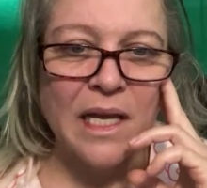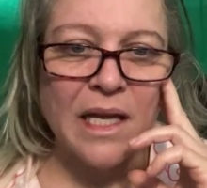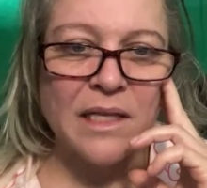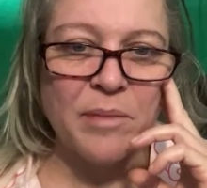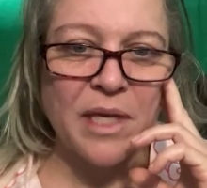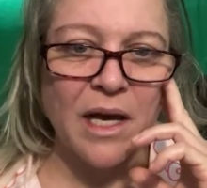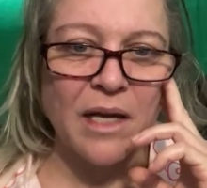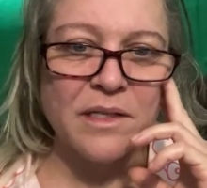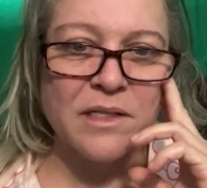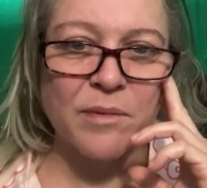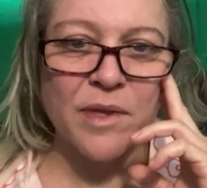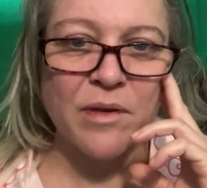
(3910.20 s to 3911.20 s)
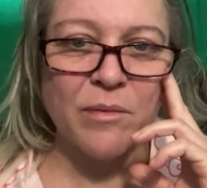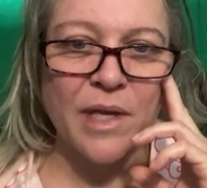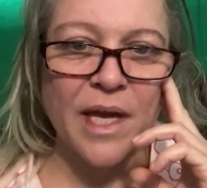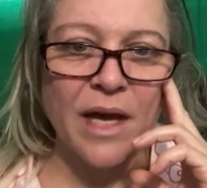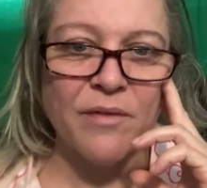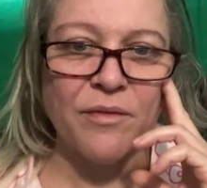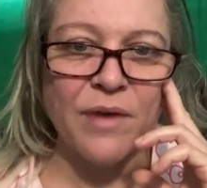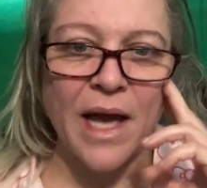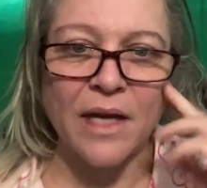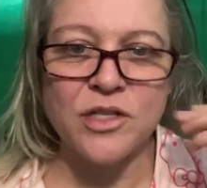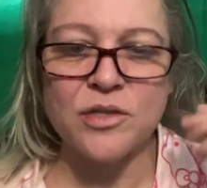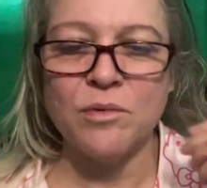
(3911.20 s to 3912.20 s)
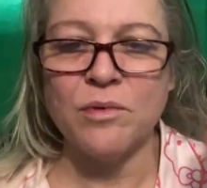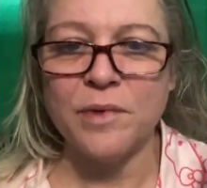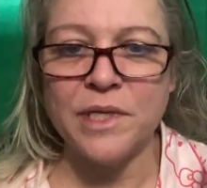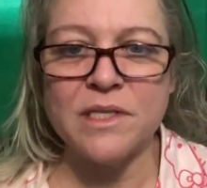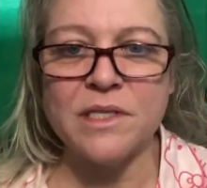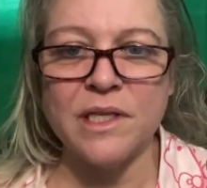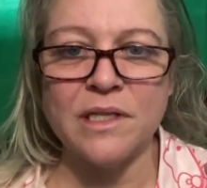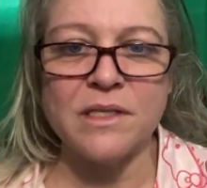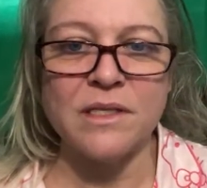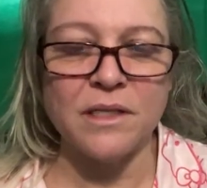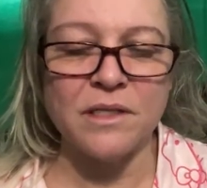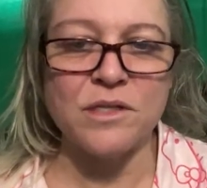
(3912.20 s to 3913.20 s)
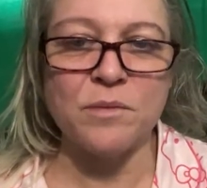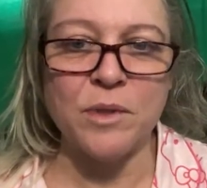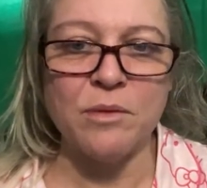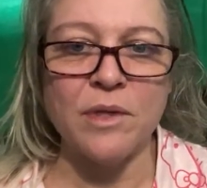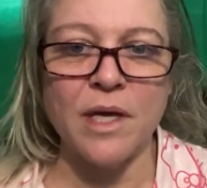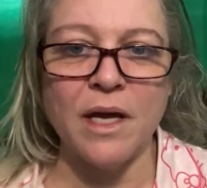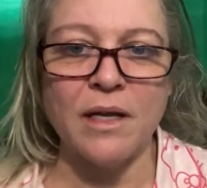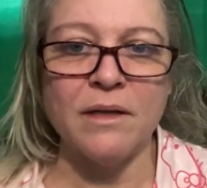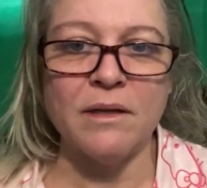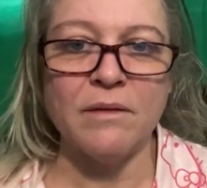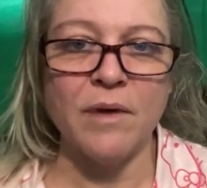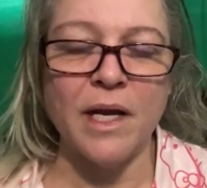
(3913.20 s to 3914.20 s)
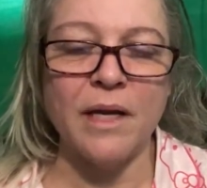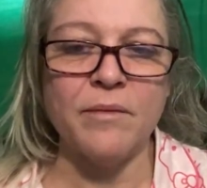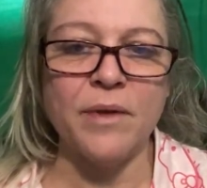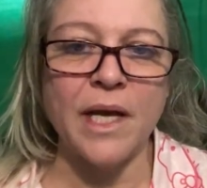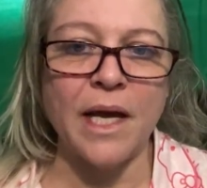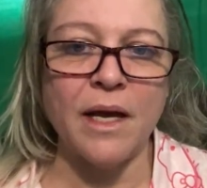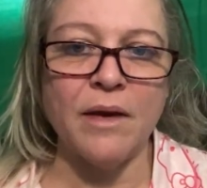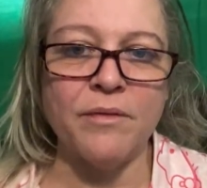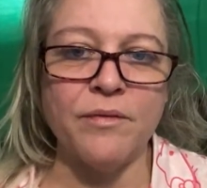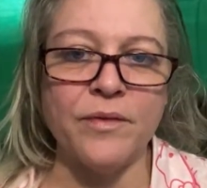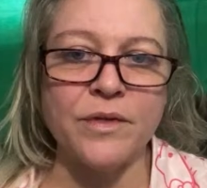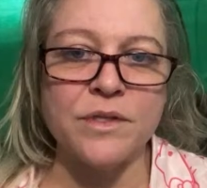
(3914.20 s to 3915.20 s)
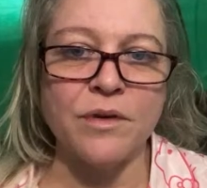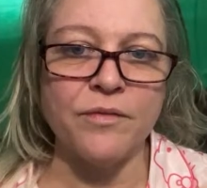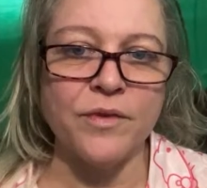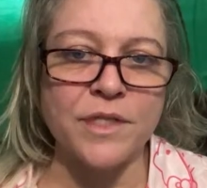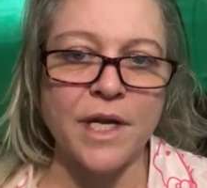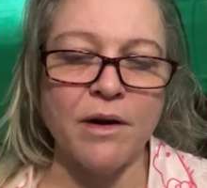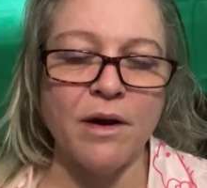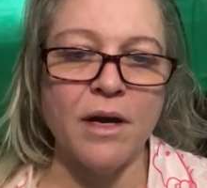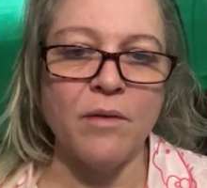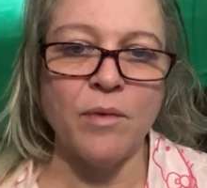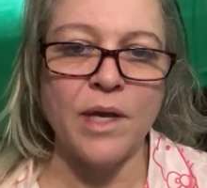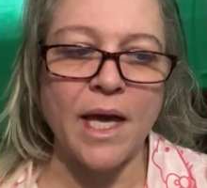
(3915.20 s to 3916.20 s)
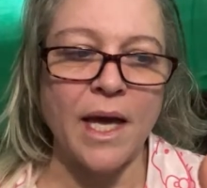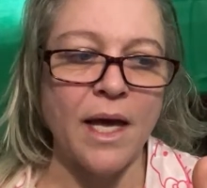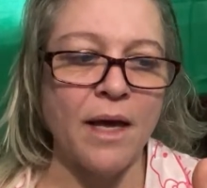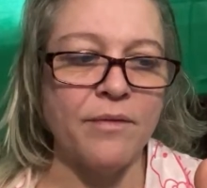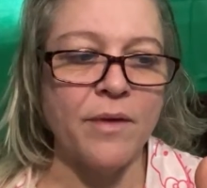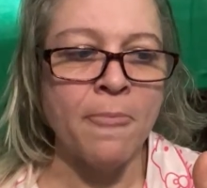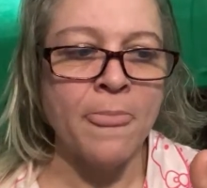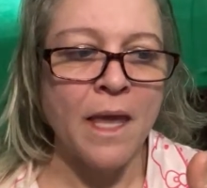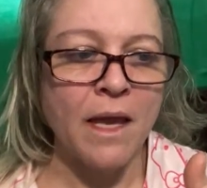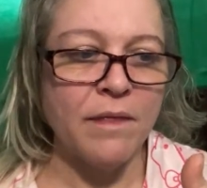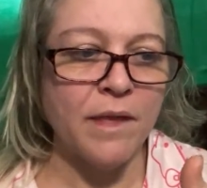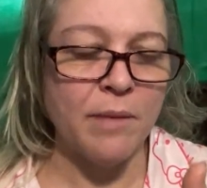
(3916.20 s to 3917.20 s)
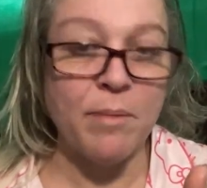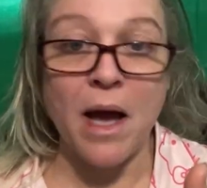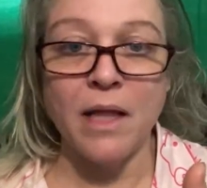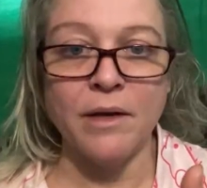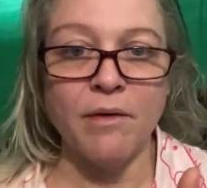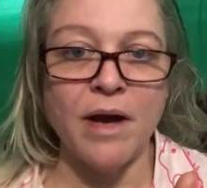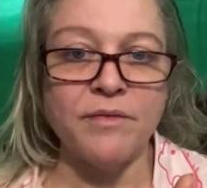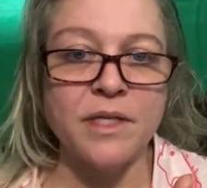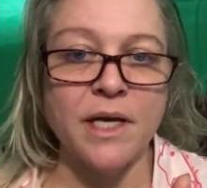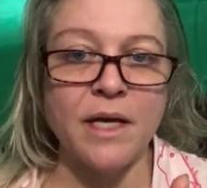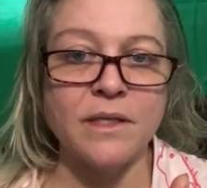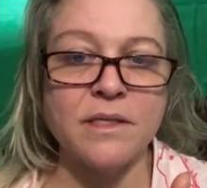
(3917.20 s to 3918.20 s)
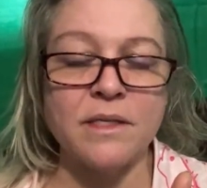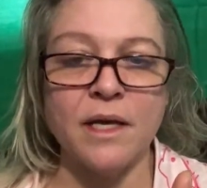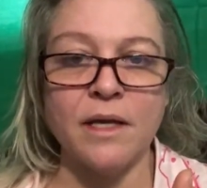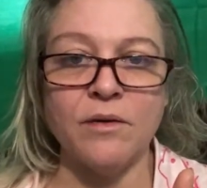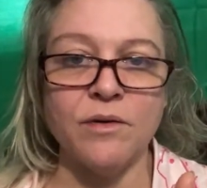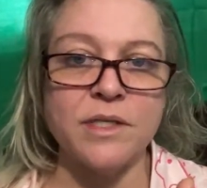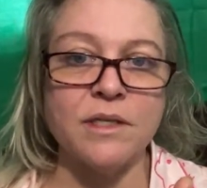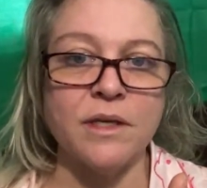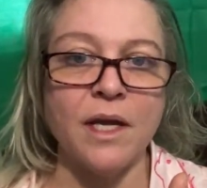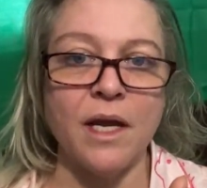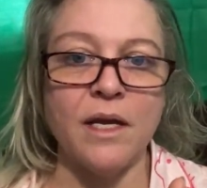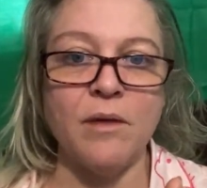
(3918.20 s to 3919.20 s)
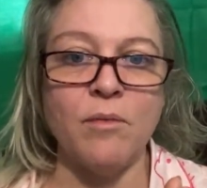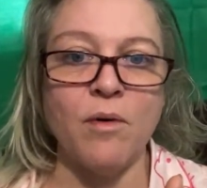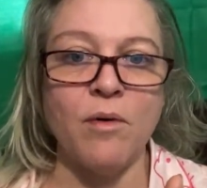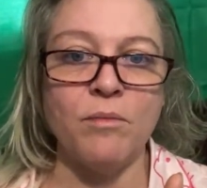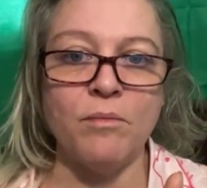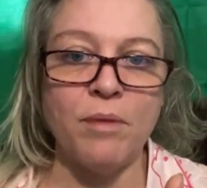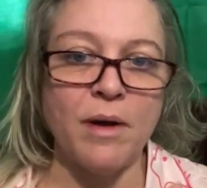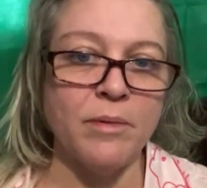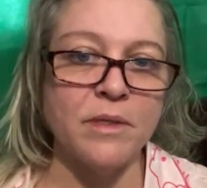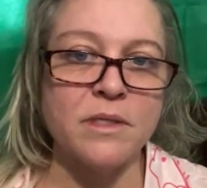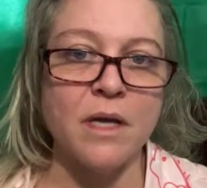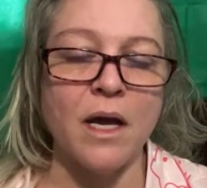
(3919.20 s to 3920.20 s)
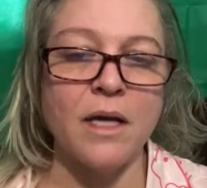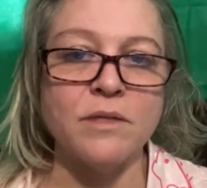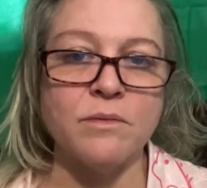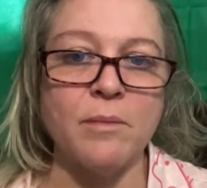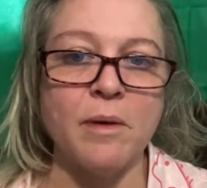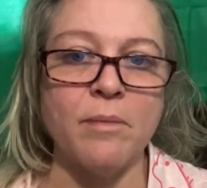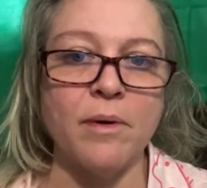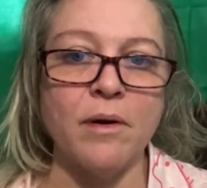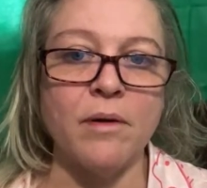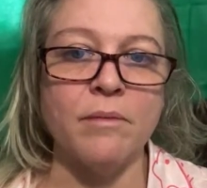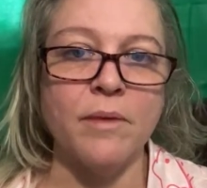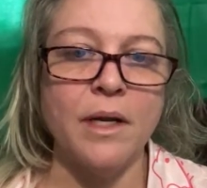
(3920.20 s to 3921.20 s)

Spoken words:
to be honest with you, we have actual receipts that dispute that, right? We have, so for Tara, we have the polygraph test that Chris and Katie won't publicize, remember?